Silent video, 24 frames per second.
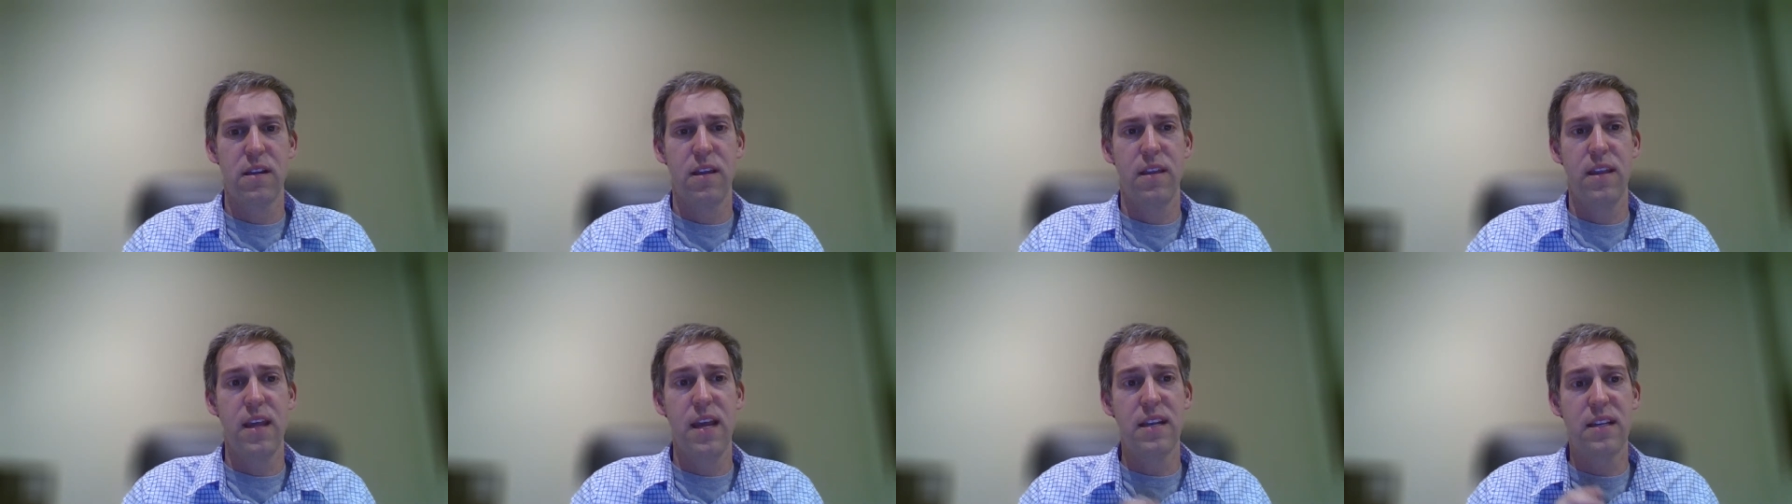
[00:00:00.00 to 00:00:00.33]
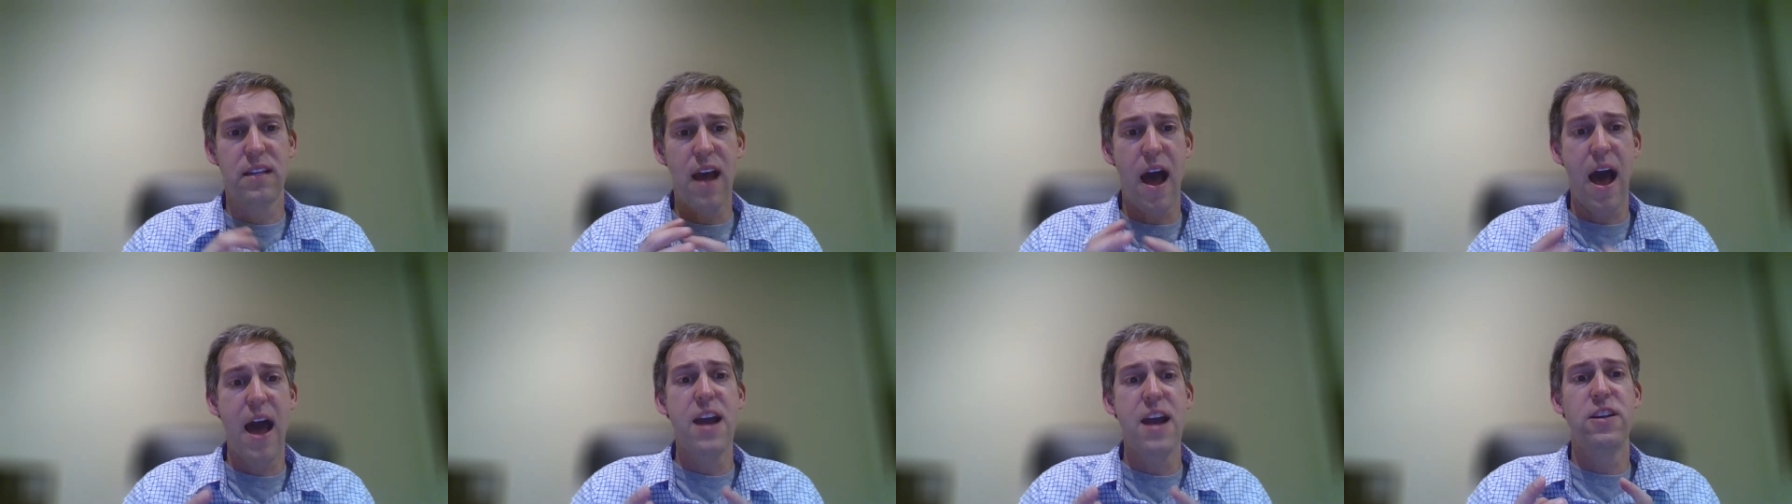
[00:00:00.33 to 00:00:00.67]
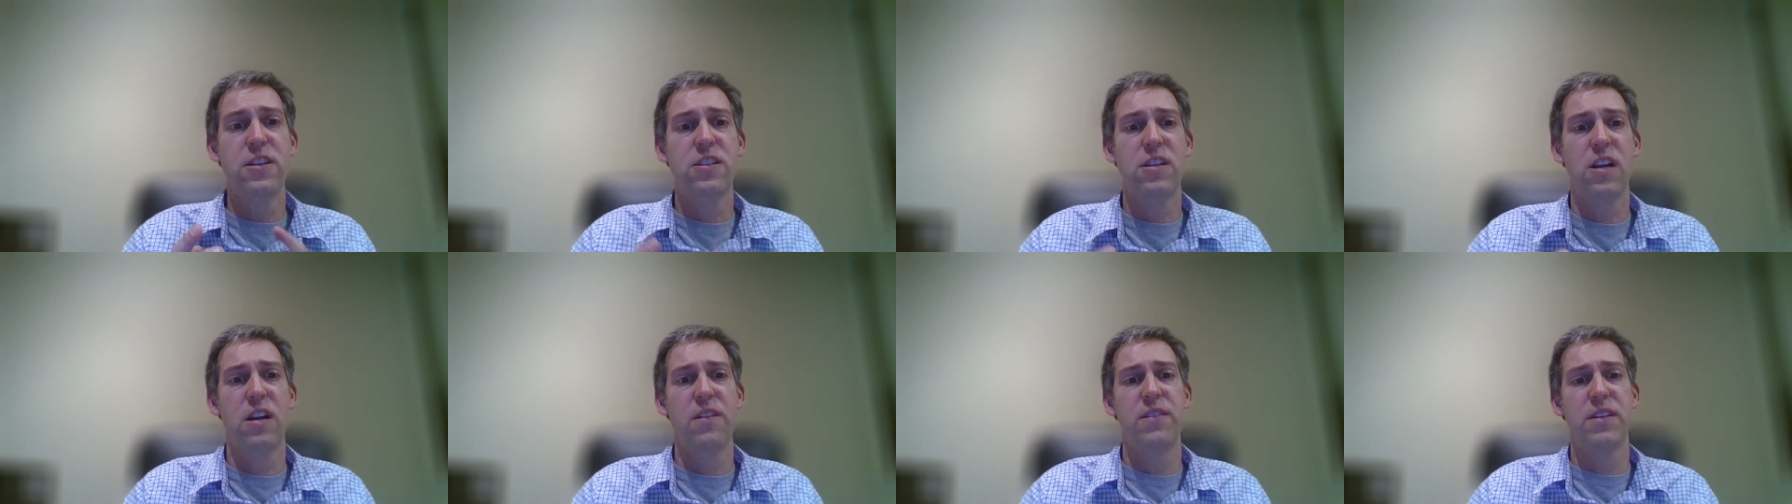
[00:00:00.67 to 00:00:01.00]
The entire
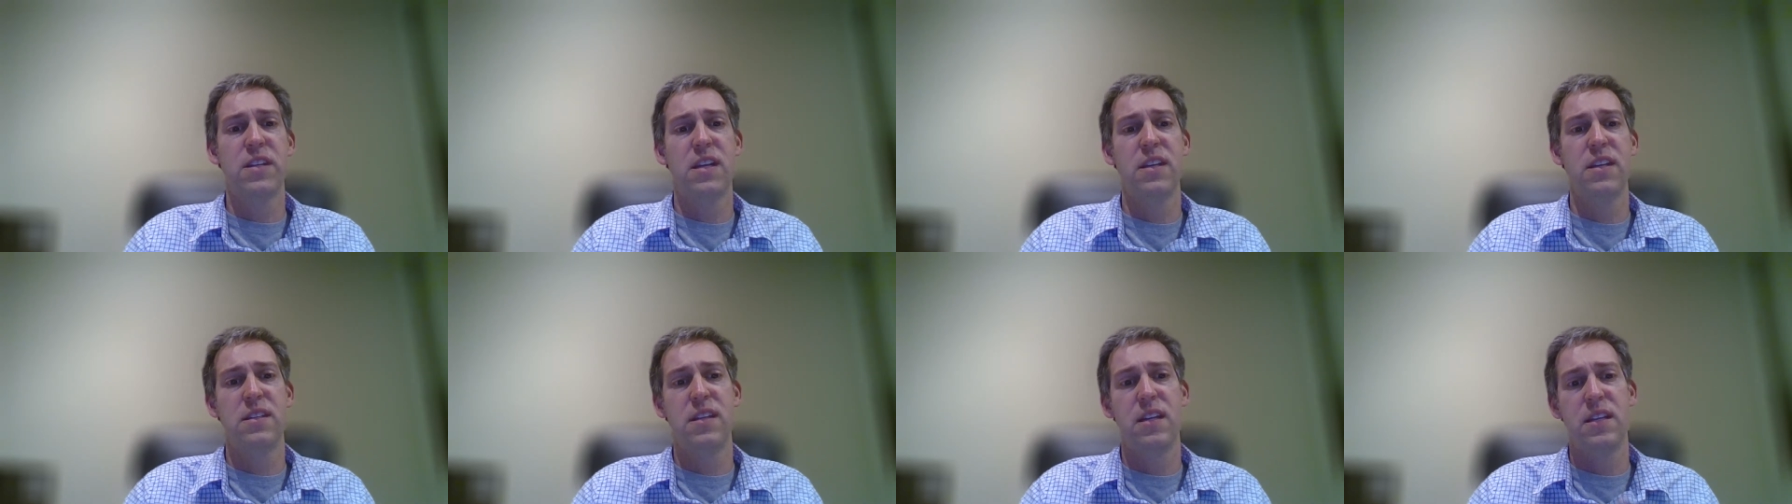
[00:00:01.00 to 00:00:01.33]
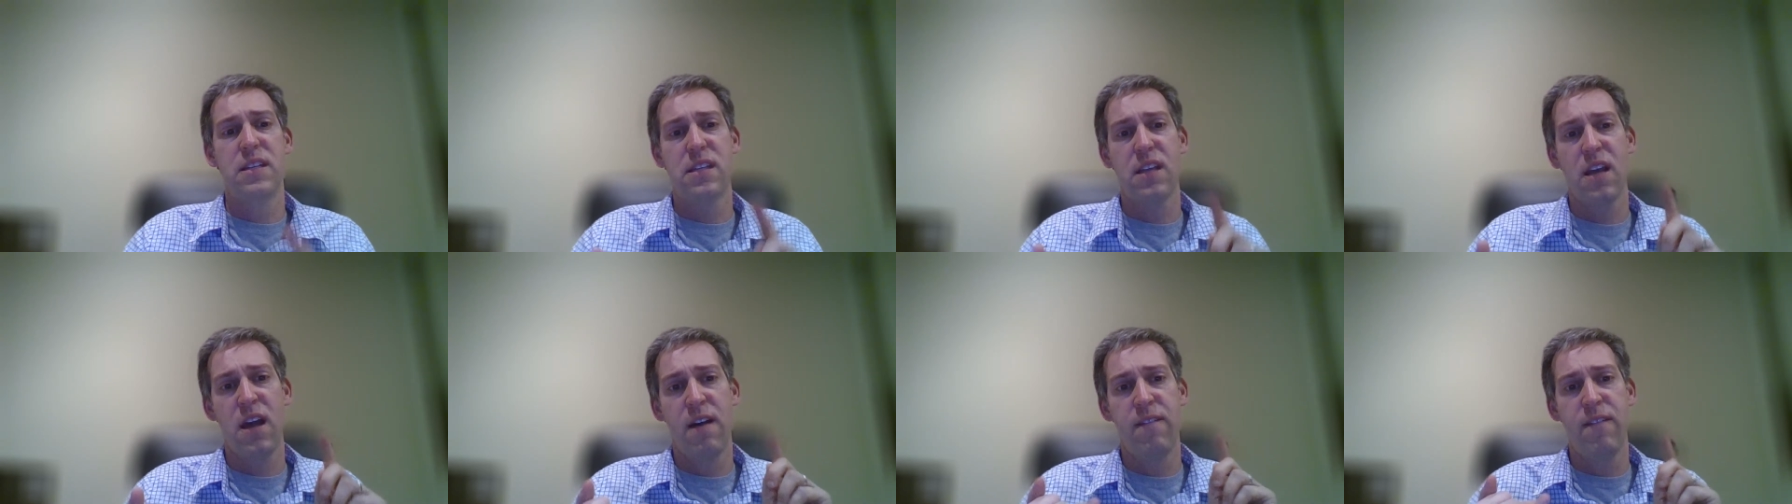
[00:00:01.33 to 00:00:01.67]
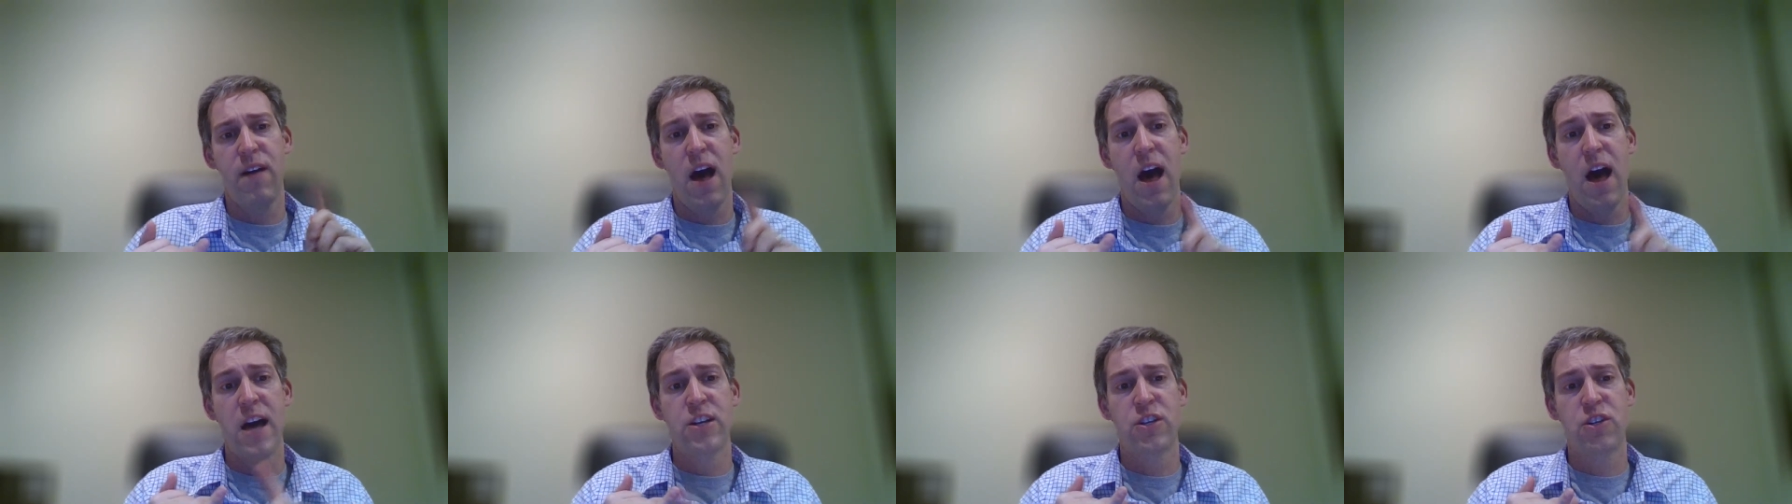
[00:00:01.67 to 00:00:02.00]
service consists of
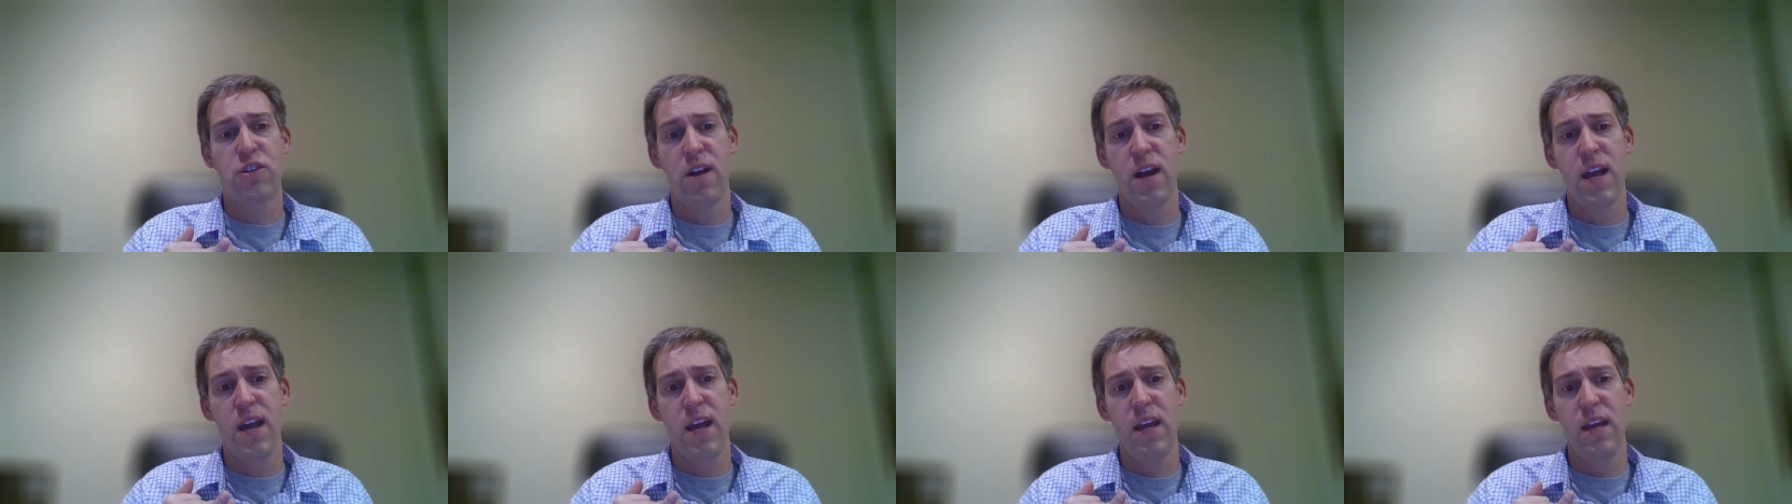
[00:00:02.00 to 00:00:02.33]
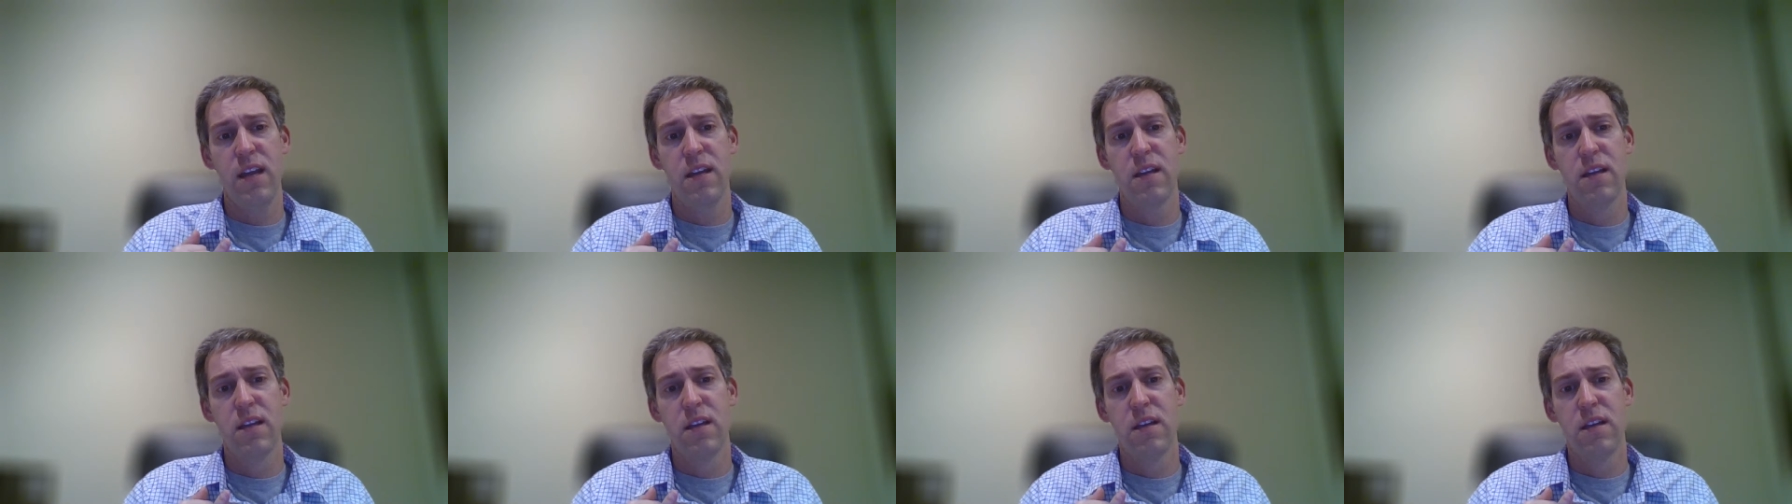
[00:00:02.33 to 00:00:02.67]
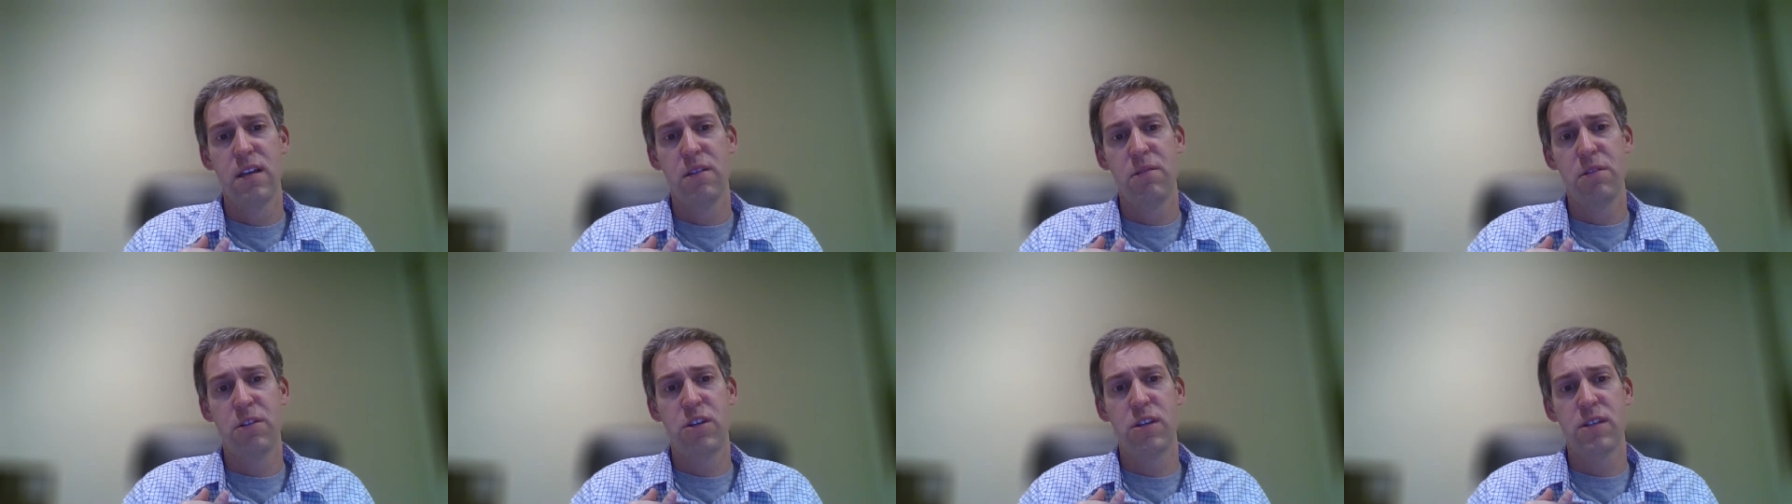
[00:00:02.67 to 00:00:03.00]
Ashrei,
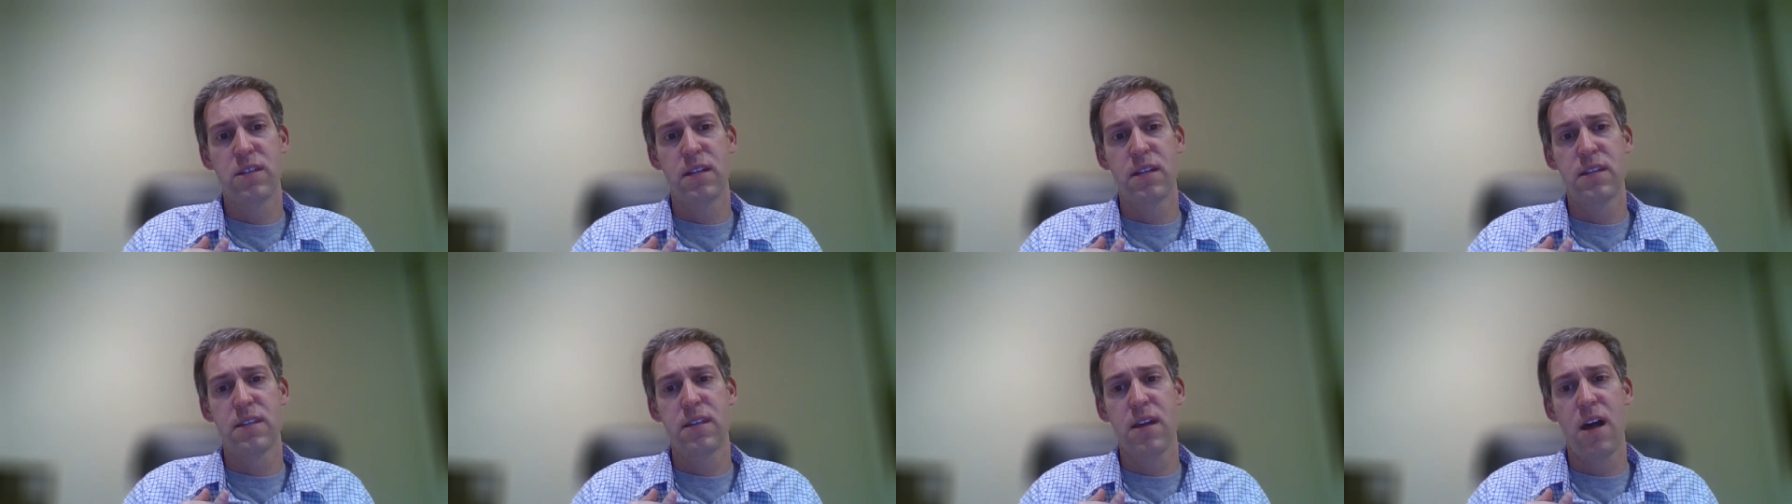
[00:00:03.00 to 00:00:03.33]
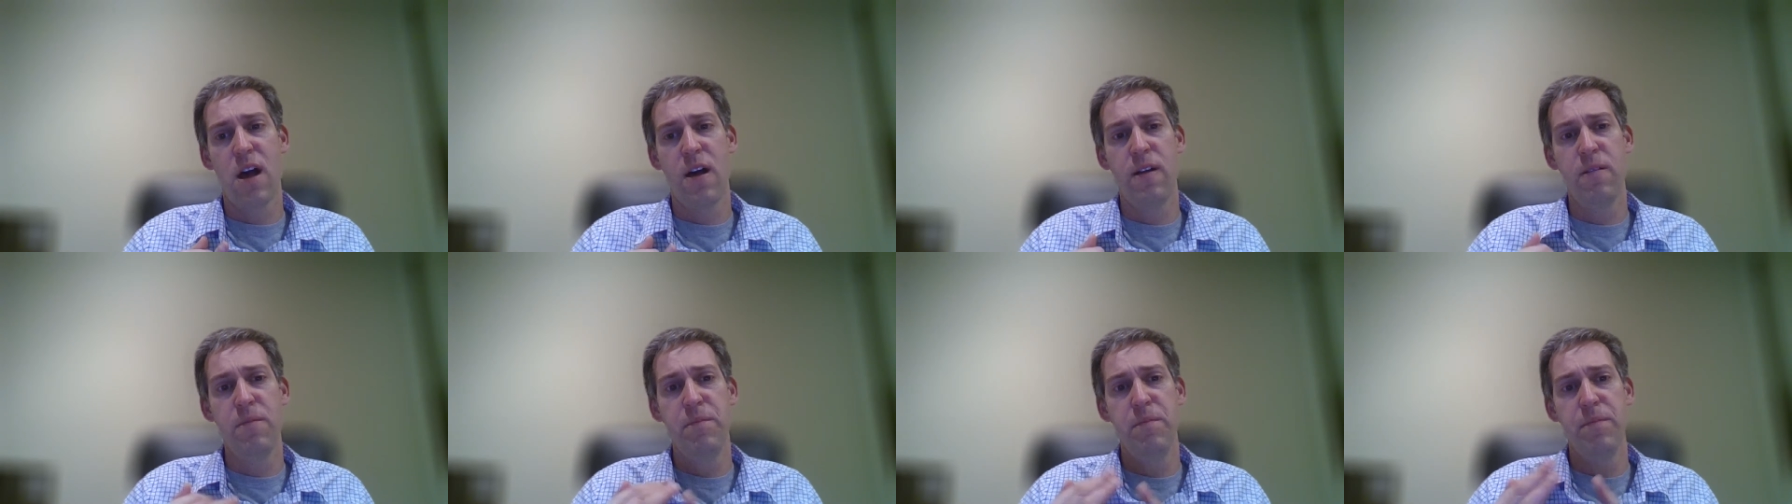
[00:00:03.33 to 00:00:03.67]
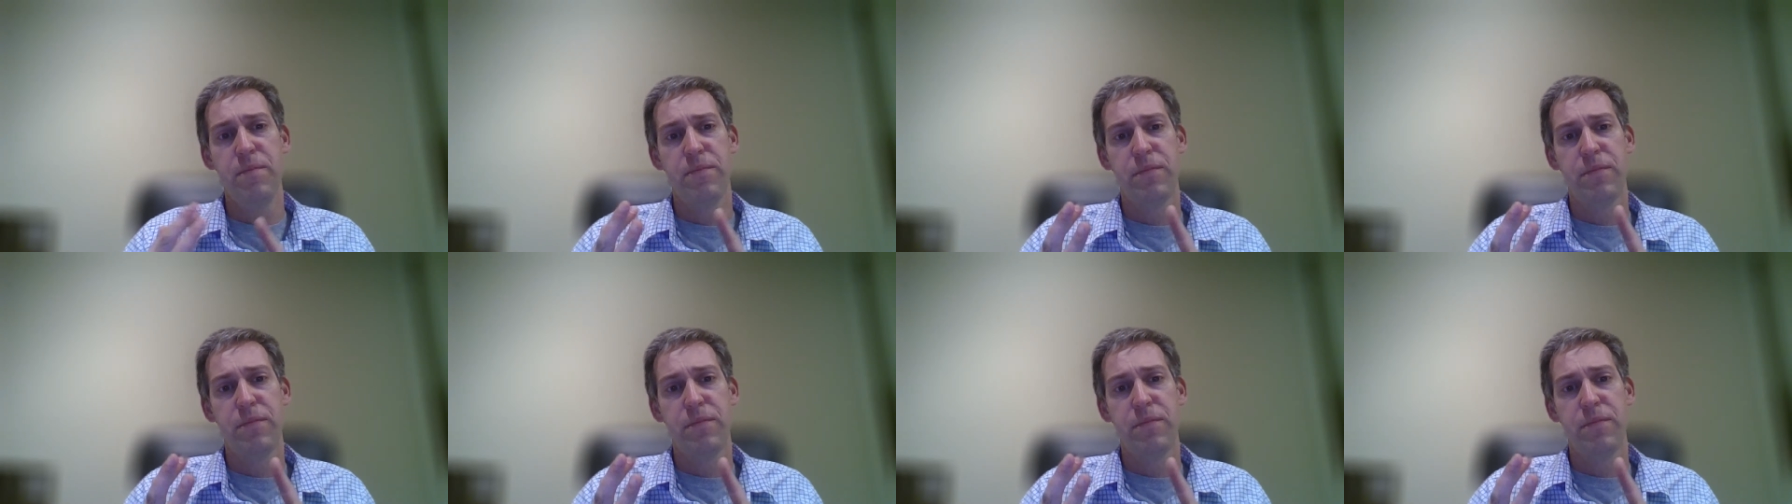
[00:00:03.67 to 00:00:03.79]
which is a psalm,